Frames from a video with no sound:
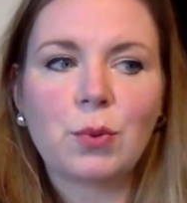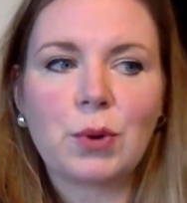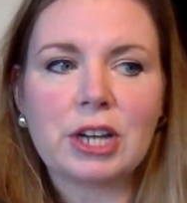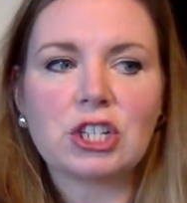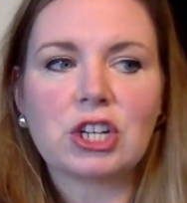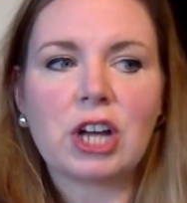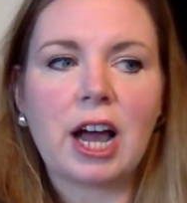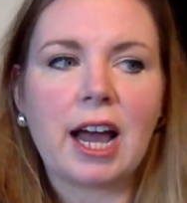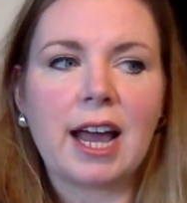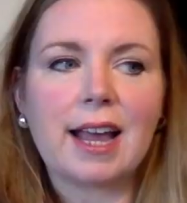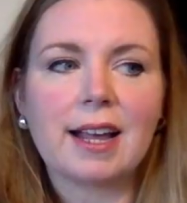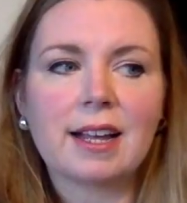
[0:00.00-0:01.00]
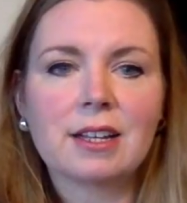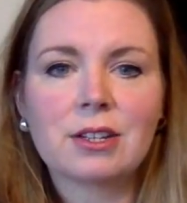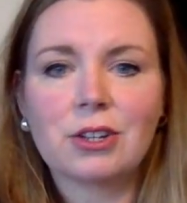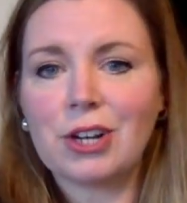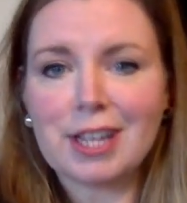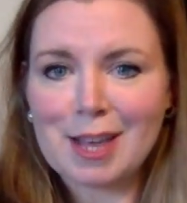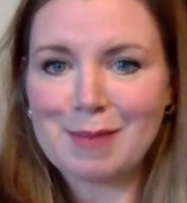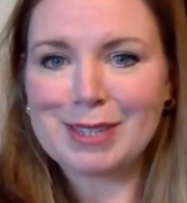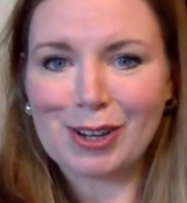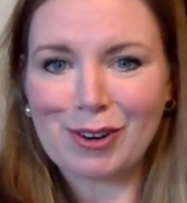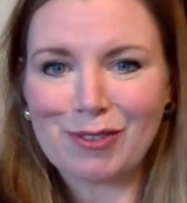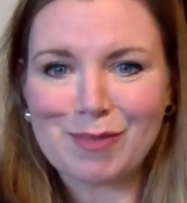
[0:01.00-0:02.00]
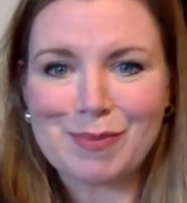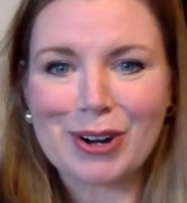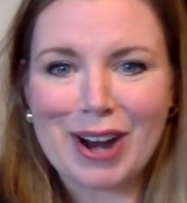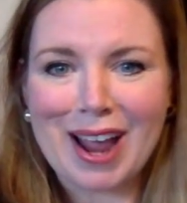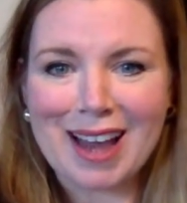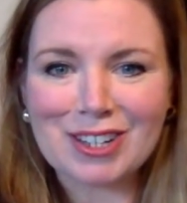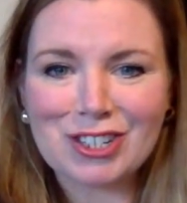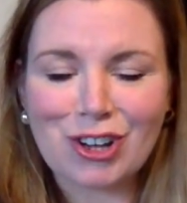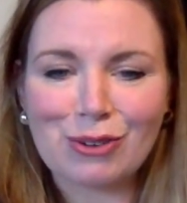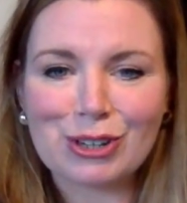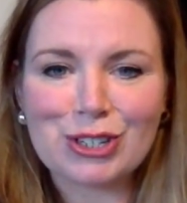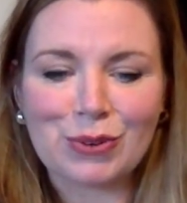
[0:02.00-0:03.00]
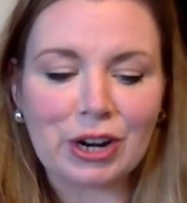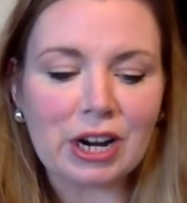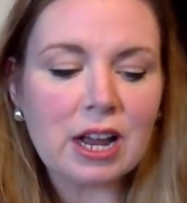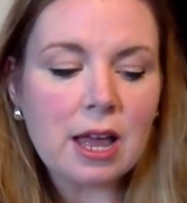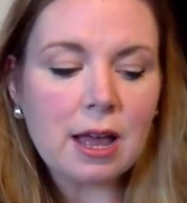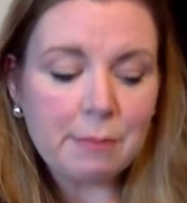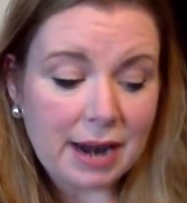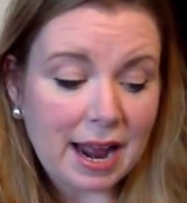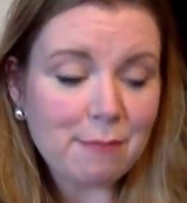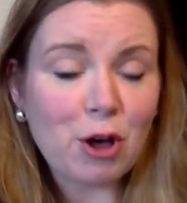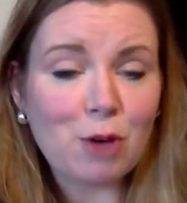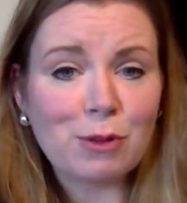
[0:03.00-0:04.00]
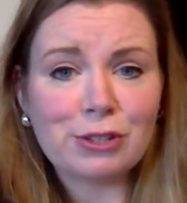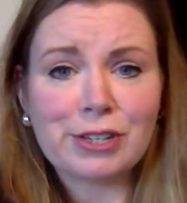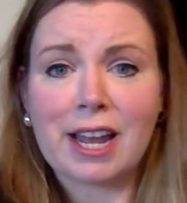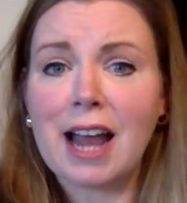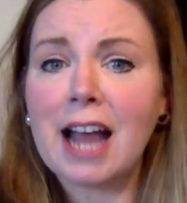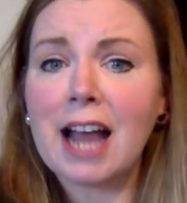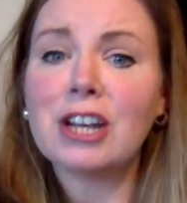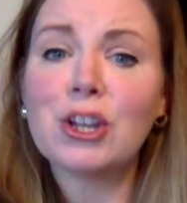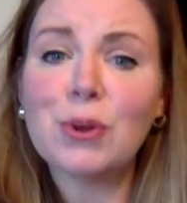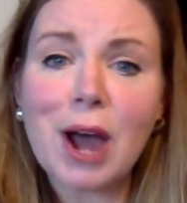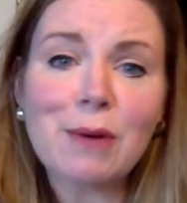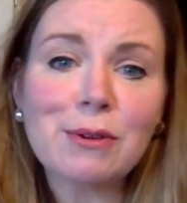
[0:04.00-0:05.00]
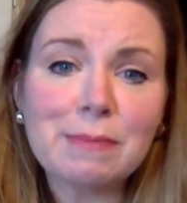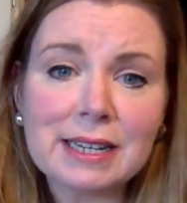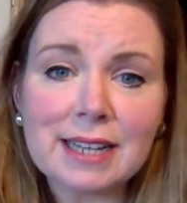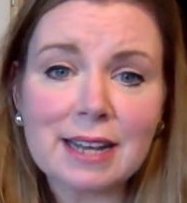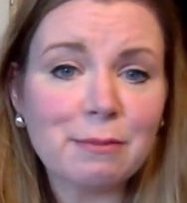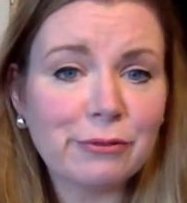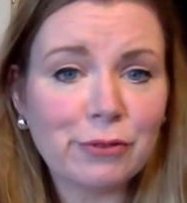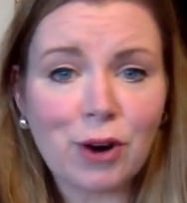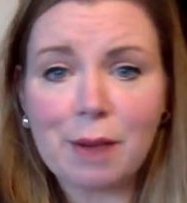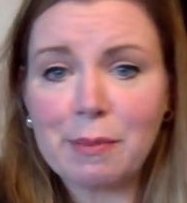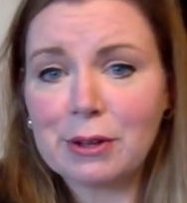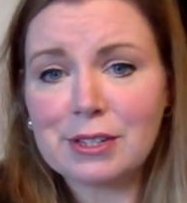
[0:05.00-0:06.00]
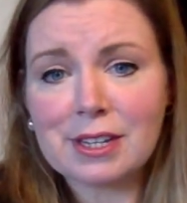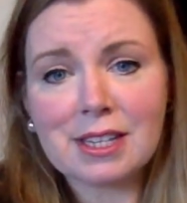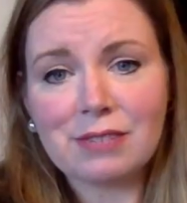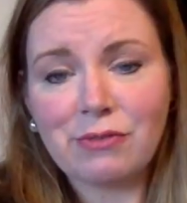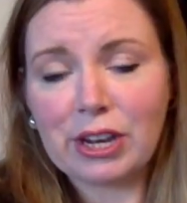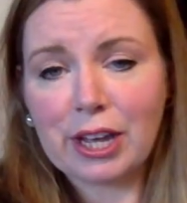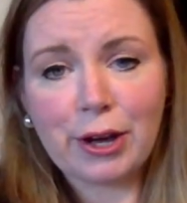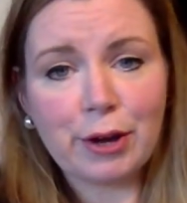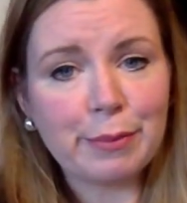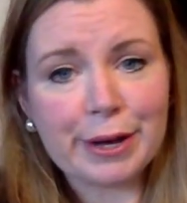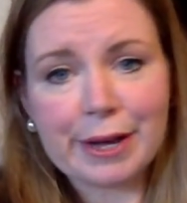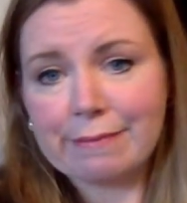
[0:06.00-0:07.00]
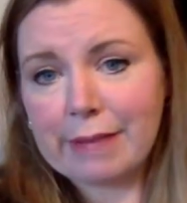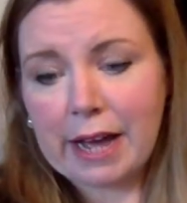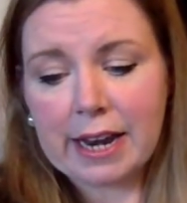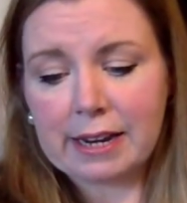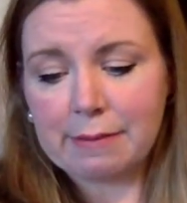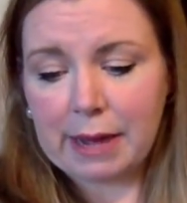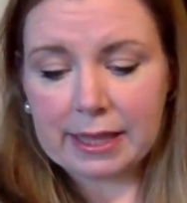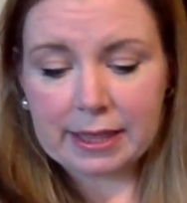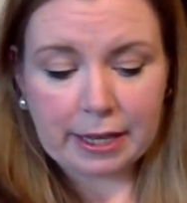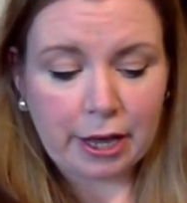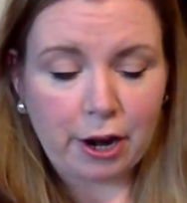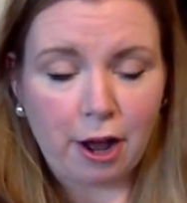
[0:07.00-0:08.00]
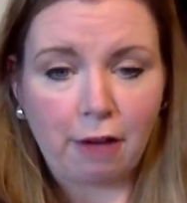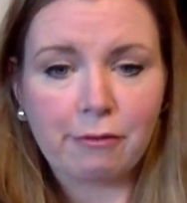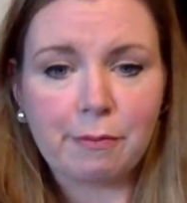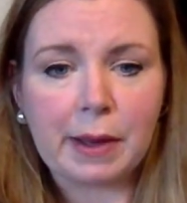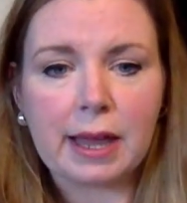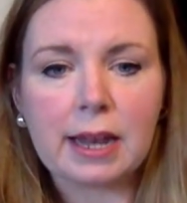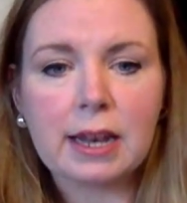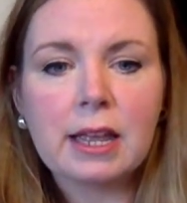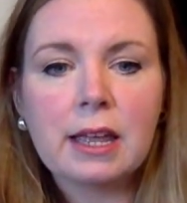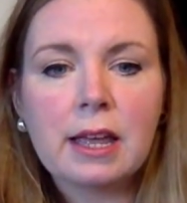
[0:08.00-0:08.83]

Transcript: which I couldn't keep secret from her. I had to show it to her, but I'm almost done. I knew I would be done before I posted this video, but I didn't make the cutoff. But